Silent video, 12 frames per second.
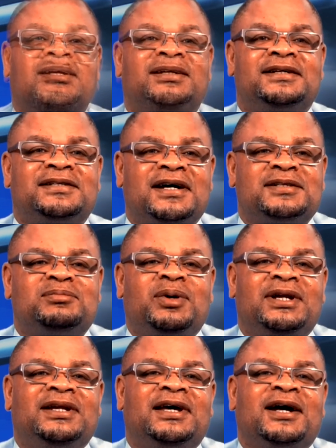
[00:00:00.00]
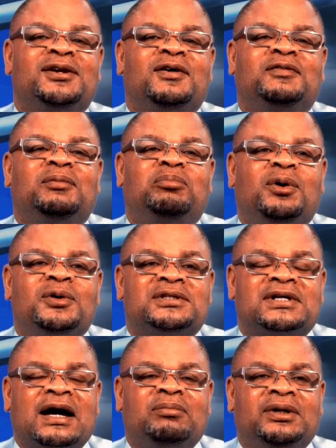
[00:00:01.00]
This has been the end of the
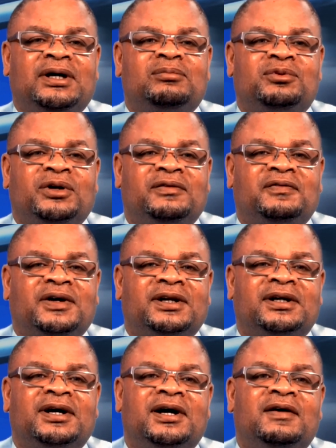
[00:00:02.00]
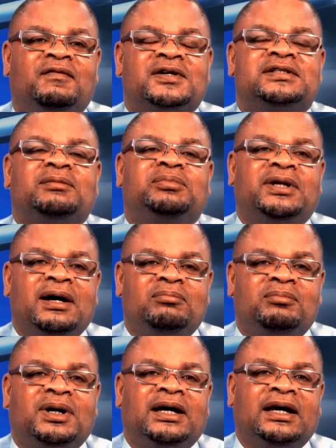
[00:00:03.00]
post-cabinet briefing for
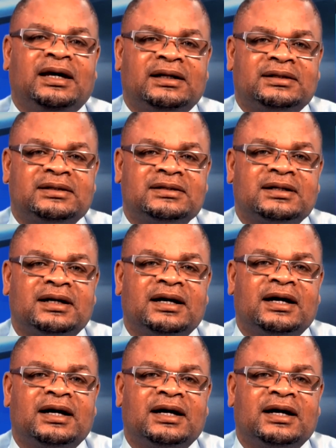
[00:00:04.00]
September 8th